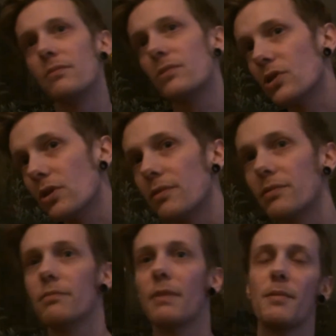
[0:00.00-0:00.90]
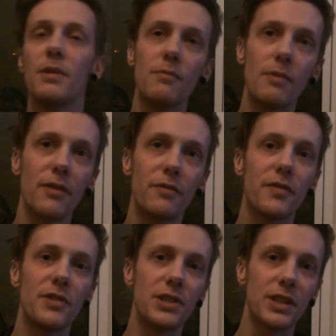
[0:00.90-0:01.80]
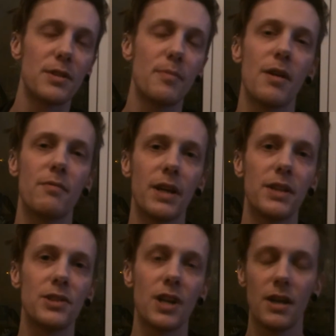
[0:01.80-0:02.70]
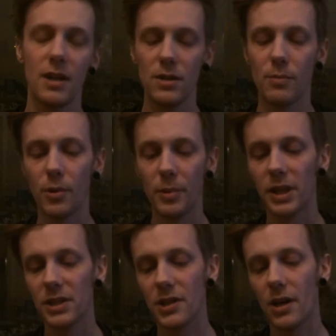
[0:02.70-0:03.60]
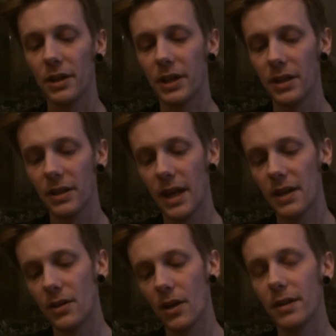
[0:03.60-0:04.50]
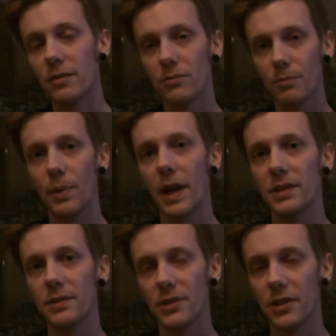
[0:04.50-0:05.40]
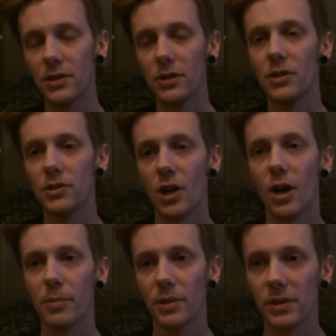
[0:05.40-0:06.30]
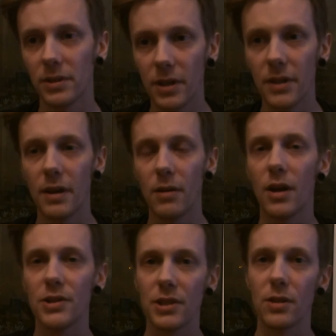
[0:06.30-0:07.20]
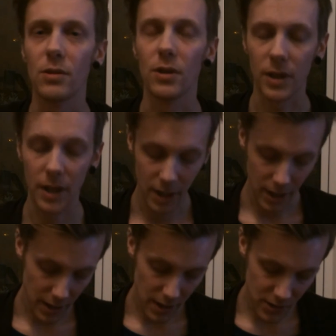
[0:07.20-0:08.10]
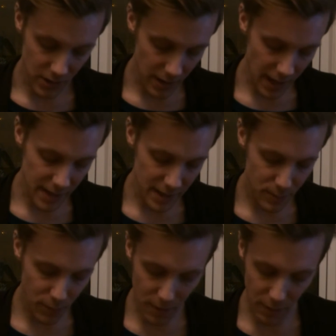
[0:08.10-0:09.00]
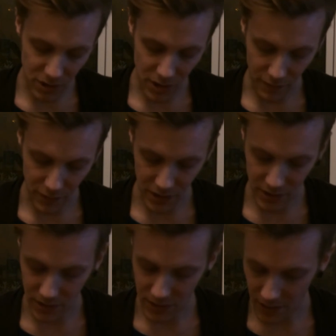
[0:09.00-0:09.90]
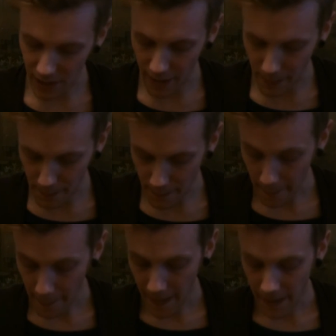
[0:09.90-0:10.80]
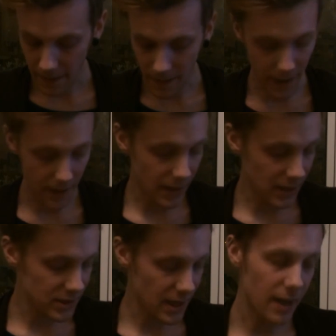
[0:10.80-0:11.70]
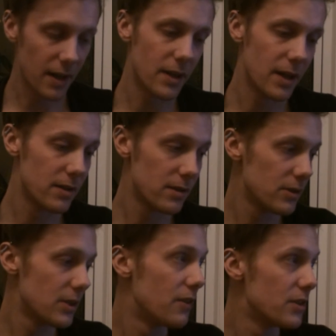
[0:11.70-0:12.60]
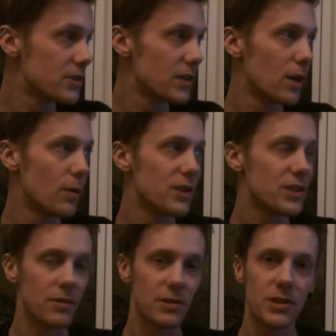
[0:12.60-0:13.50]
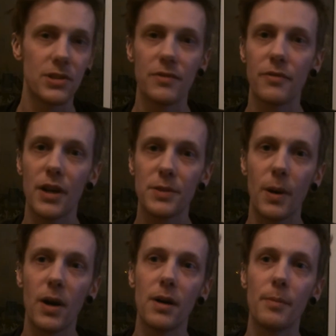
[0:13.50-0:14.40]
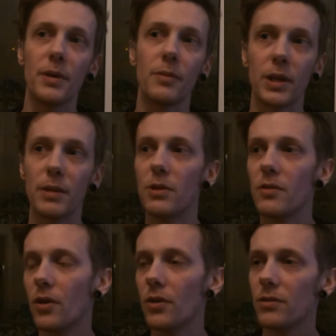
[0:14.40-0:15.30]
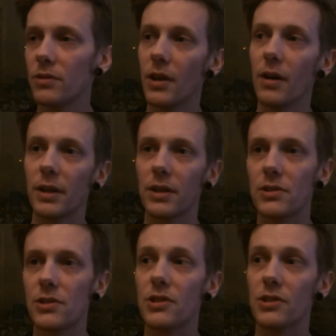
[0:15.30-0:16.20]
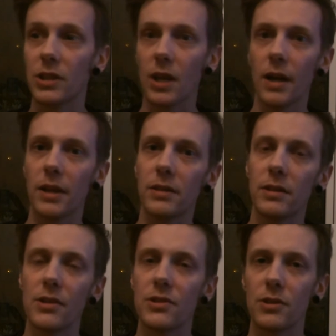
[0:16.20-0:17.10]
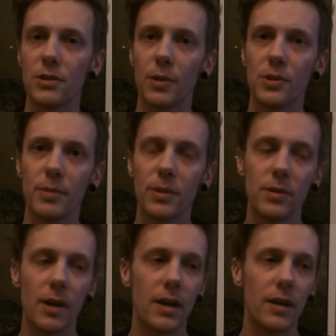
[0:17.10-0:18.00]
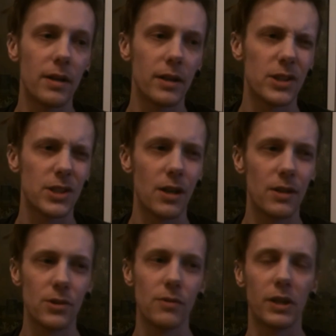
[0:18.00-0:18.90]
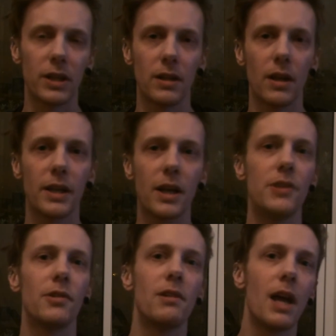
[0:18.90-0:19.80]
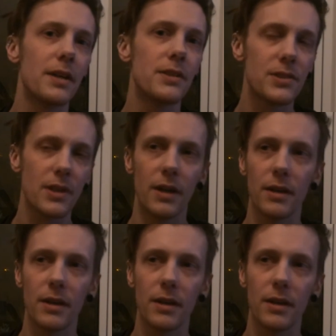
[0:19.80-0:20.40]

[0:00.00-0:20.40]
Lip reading: sort of maybe around the £50–60 range, you're probably going to start looking at then like blades that you can sharpen and they'll last a little longer. So that's pretty much it for scissors. That's that. And then this DIY series, this is the first part, but we're going to move on to cutting as soon as possible. I'm going to start sort of looking at like cutting your own layers,